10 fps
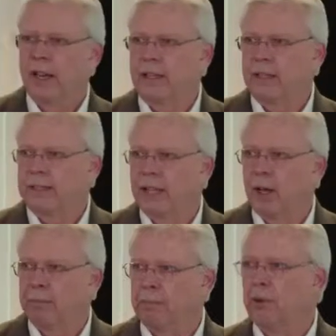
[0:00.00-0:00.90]
likely to
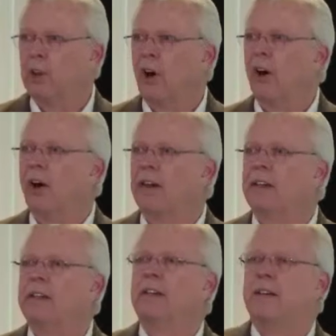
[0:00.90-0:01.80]
help
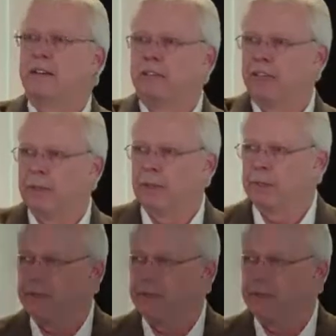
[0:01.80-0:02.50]
prolong the family